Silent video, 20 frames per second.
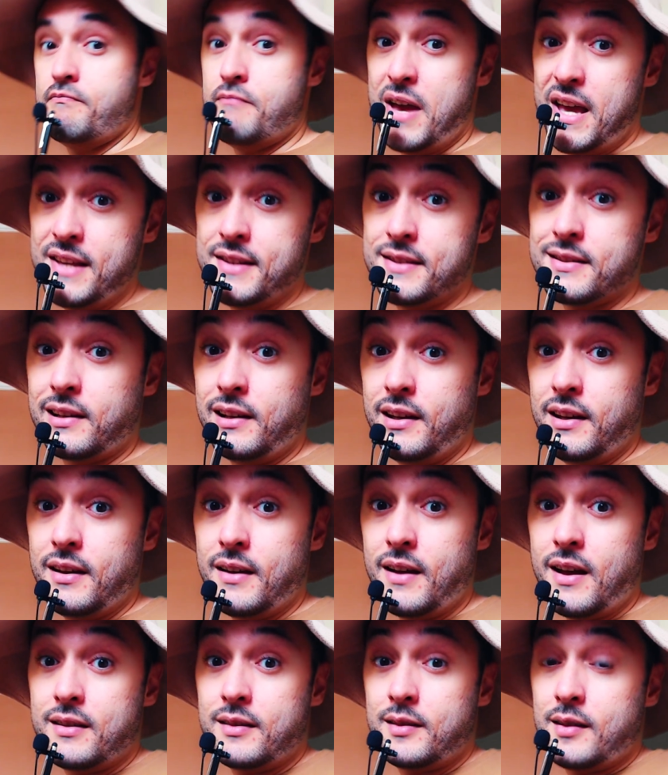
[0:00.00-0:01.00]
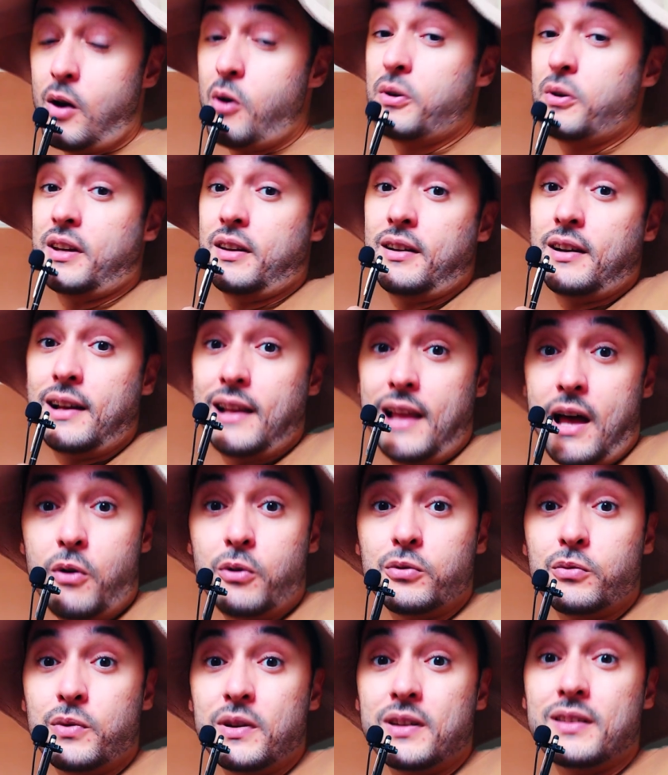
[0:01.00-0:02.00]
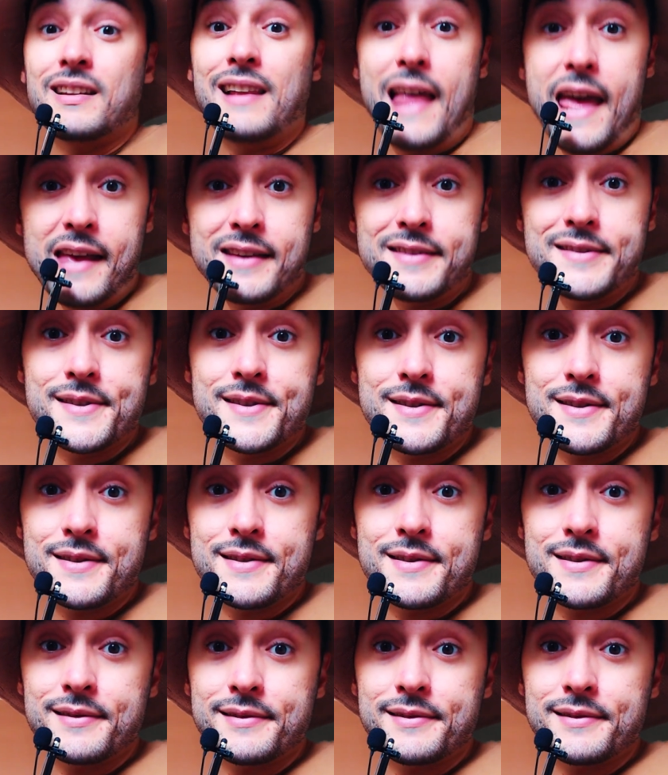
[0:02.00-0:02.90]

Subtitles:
Basically, a talking cloud with glasses.